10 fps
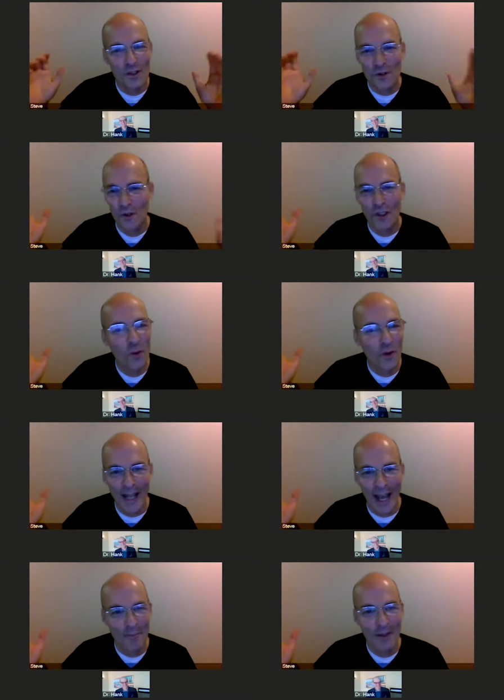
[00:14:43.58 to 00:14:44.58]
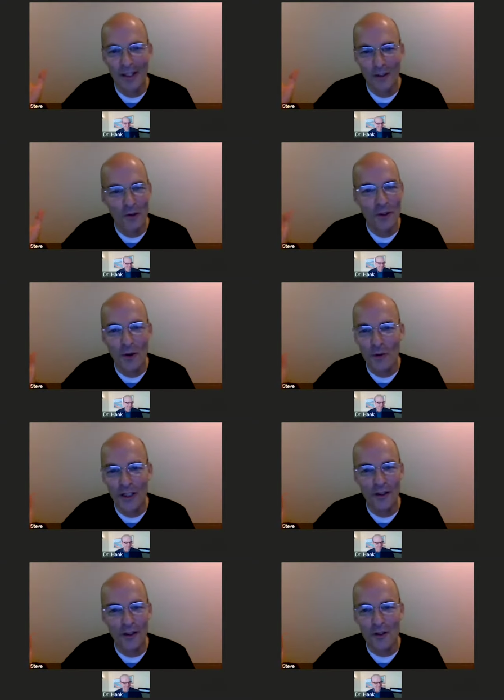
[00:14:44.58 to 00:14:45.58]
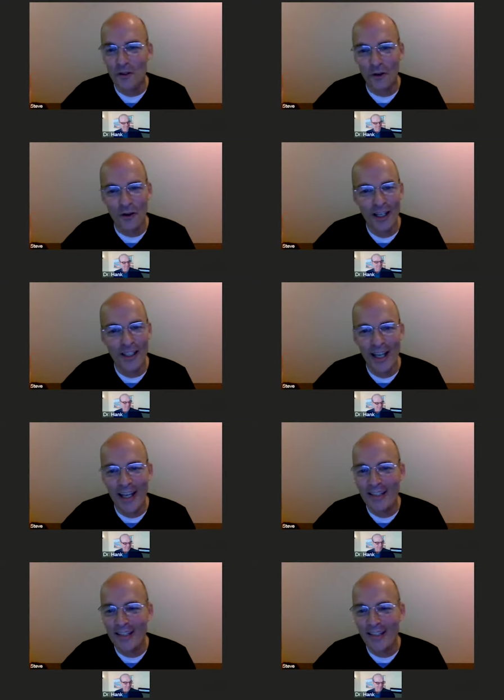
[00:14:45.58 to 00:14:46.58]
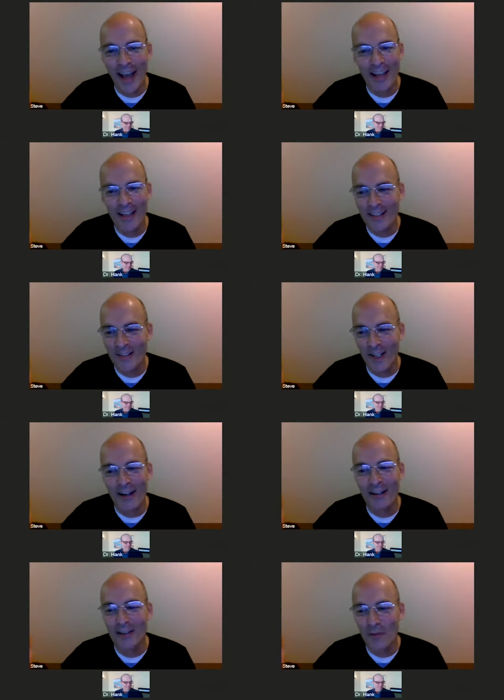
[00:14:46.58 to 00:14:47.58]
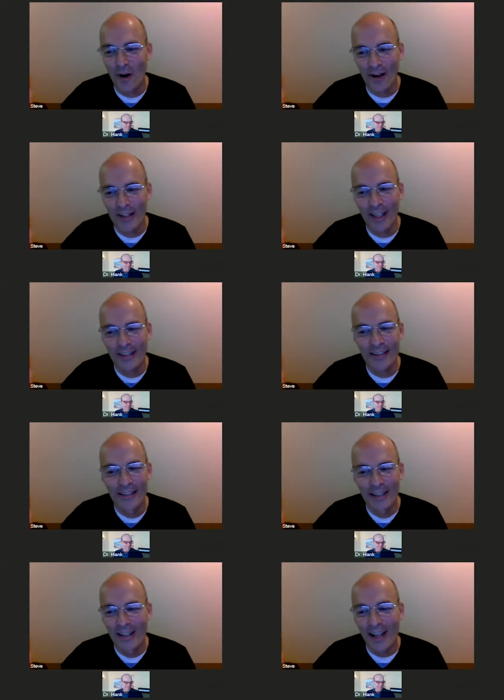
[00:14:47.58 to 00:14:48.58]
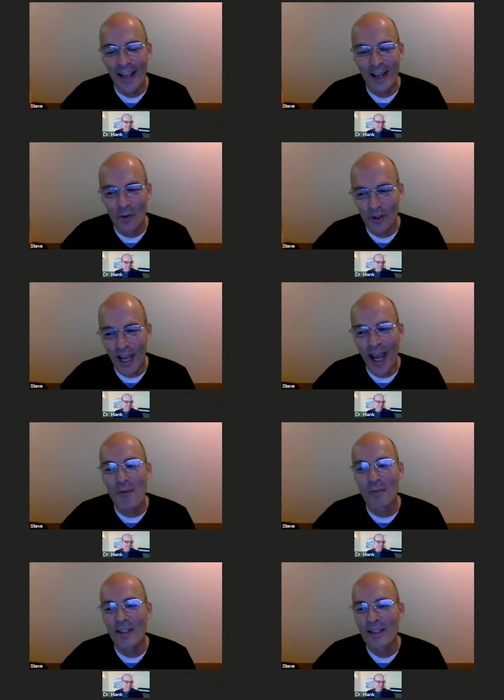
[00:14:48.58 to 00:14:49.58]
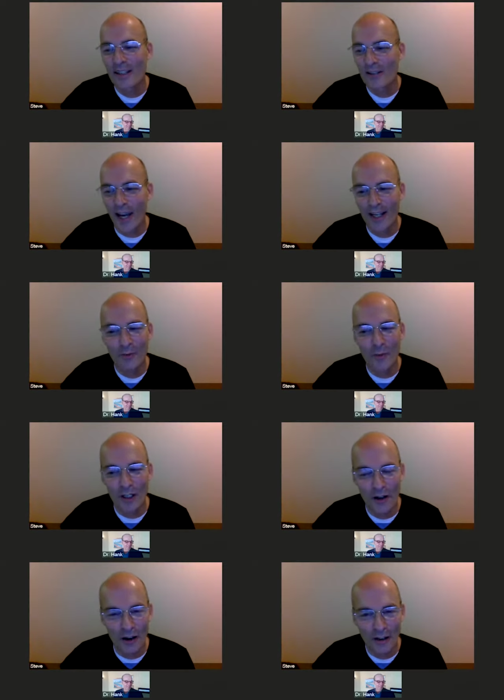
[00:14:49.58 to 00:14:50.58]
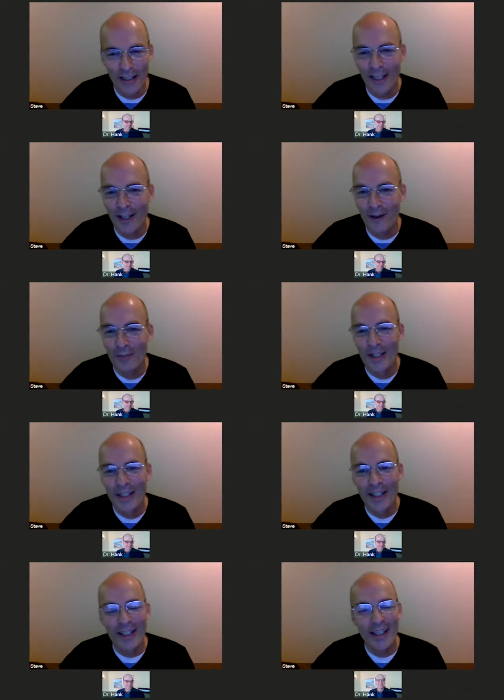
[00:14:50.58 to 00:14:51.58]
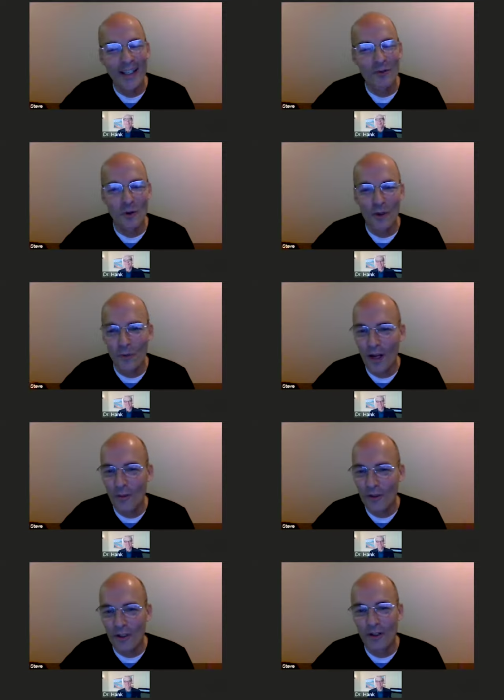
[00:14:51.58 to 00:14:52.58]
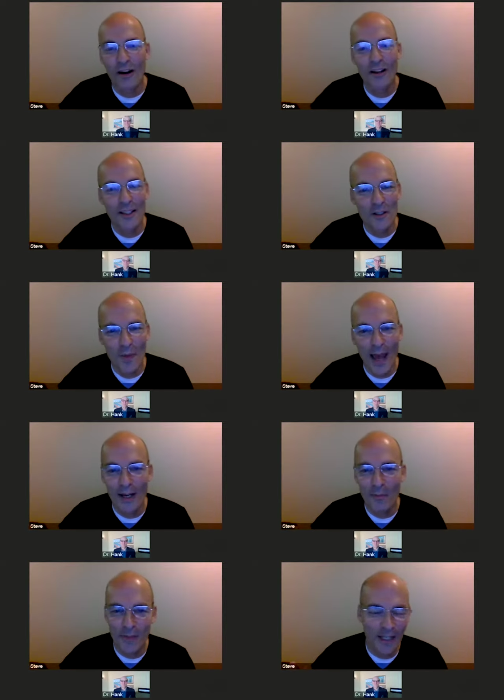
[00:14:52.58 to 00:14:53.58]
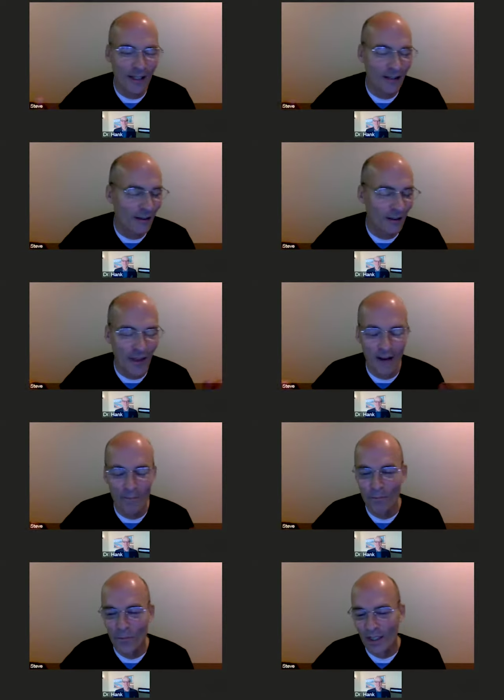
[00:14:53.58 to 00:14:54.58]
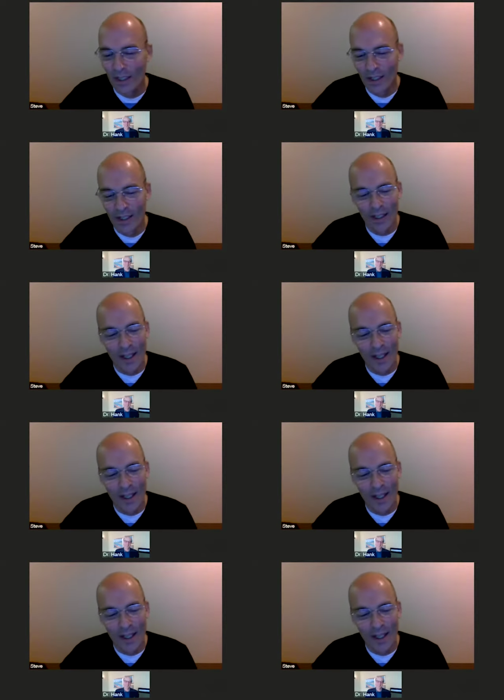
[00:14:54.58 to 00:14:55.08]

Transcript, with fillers: so you know what happened. You know the end of this story, and that is that it sat on the market. And what happened is, I didn't want to call him. He's wondering why I wasn't calling. He's mad at me and all of that.